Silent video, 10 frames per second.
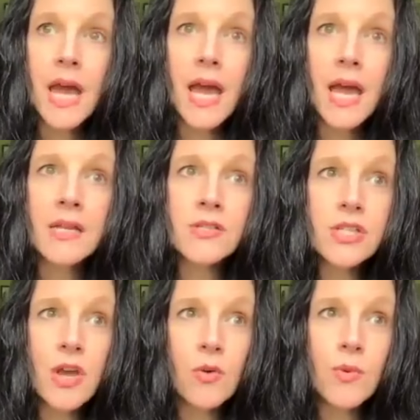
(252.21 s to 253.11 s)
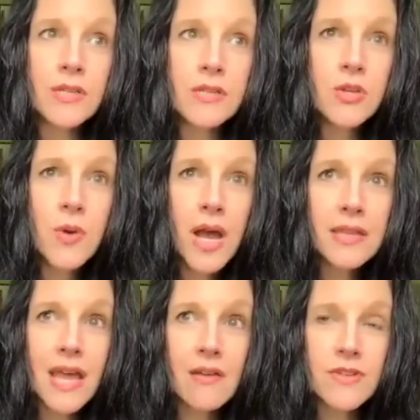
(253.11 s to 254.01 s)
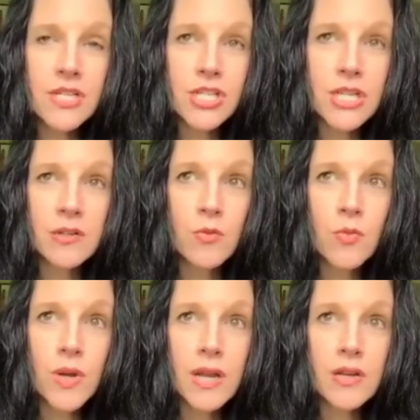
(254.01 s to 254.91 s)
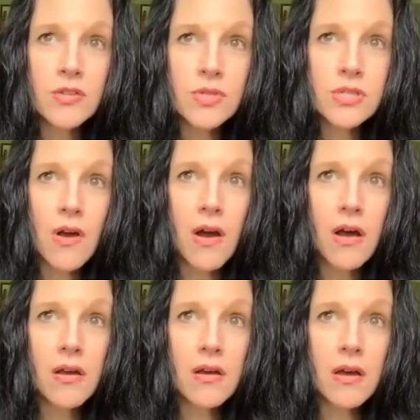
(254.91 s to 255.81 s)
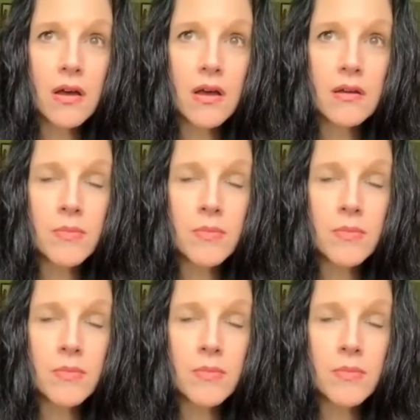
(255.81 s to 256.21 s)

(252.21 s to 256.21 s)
And so when you had that vision where you saw uh,